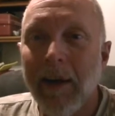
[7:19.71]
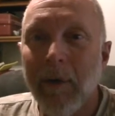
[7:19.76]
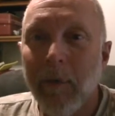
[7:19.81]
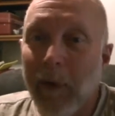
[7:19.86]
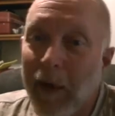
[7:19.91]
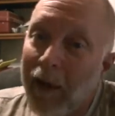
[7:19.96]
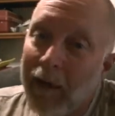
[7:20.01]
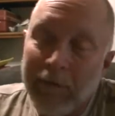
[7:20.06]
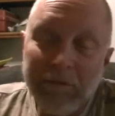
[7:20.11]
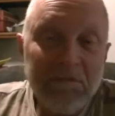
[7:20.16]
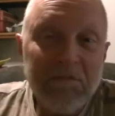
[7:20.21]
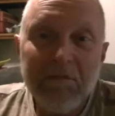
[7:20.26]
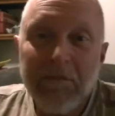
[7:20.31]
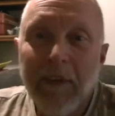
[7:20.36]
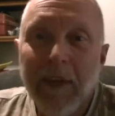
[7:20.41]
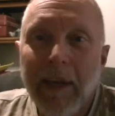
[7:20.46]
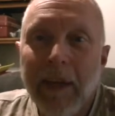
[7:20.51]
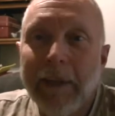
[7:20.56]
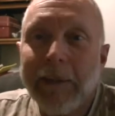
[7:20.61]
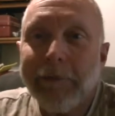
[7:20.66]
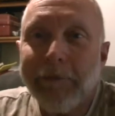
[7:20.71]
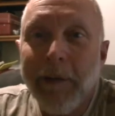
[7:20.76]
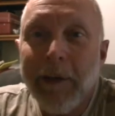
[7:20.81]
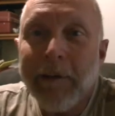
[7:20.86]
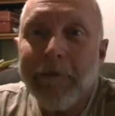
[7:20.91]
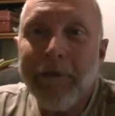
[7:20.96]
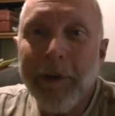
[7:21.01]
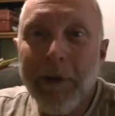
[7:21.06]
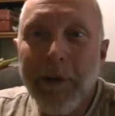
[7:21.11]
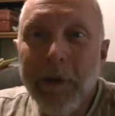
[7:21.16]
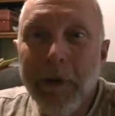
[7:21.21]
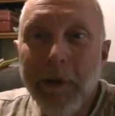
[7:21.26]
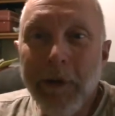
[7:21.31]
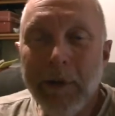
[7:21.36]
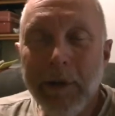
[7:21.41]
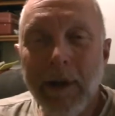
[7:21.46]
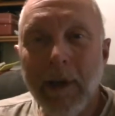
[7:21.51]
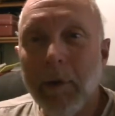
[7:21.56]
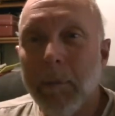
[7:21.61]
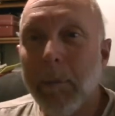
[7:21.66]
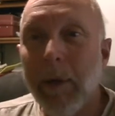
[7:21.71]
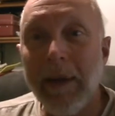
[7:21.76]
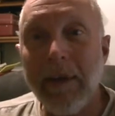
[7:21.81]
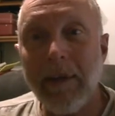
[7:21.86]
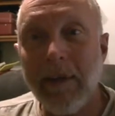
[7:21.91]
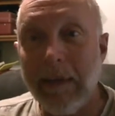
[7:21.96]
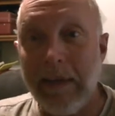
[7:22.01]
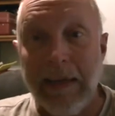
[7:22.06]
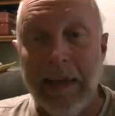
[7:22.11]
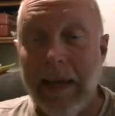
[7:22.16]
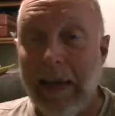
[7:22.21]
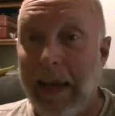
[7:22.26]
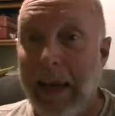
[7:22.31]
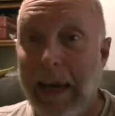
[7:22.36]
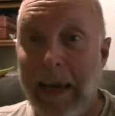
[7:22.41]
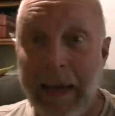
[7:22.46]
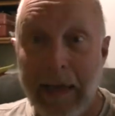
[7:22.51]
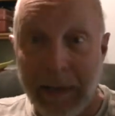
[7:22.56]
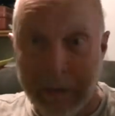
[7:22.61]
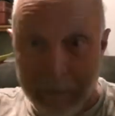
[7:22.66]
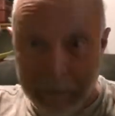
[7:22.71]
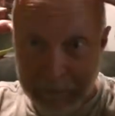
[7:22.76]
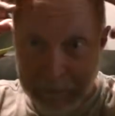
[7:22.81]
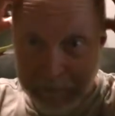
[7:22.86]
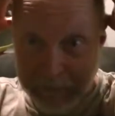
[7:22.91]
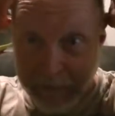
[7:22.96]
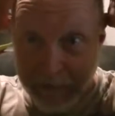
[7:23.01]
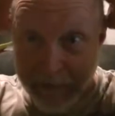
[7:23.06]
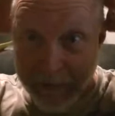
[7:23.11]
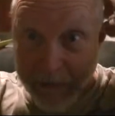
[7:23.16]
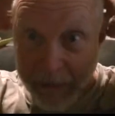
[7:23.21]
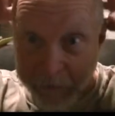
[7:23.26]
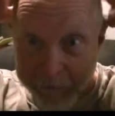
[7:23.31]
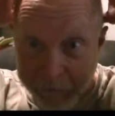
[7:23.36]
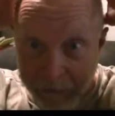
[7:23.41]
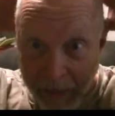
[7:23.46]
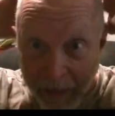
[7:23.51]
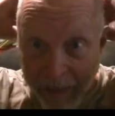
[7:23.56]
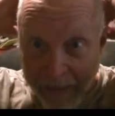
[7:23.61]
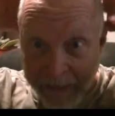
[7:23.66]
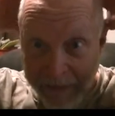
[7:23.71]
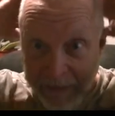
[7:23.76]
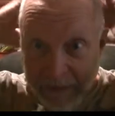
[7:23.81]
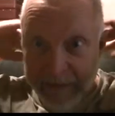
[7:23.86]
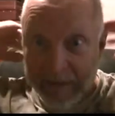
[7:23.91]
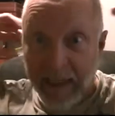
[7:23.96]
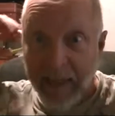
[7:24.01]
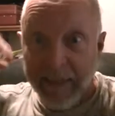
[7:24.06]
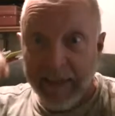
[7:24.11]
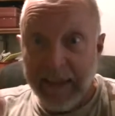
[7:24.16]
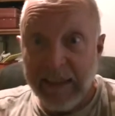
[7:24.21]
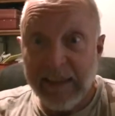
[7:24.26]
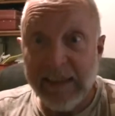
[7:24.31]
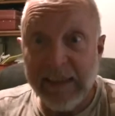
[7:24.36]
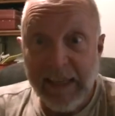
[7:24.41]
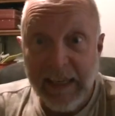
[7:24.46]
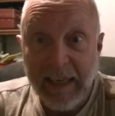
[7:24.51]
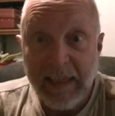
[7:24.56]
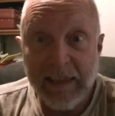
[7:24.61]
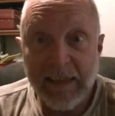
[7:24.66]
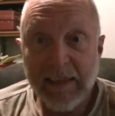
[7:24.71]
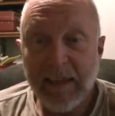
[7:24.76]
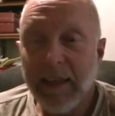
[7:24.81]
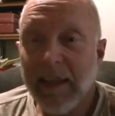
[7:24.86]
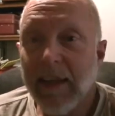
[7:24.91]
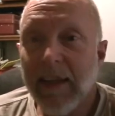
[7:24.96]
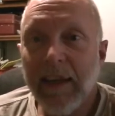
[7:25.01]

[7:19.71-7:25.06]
well, it's fun for you, but hey, Teflon, nothing sticks.